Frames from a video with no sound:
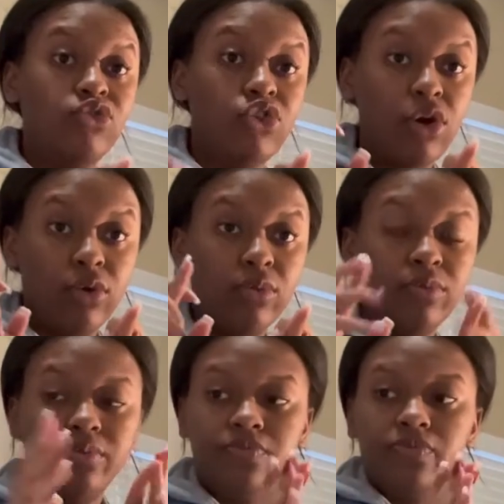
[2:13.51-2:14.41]
So
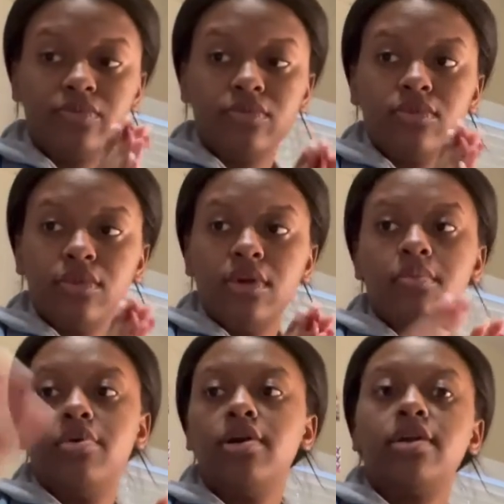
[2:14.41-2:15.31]

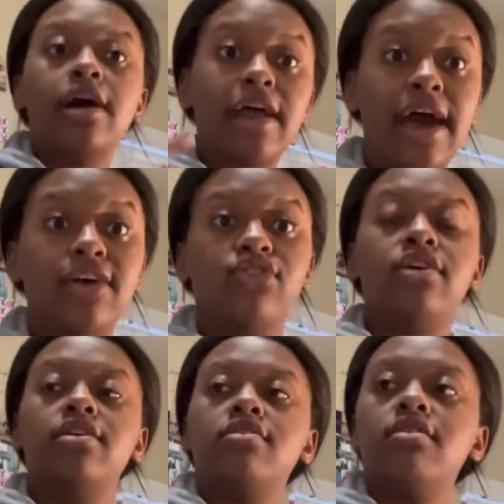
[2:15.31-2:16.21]
praying to God it actually gets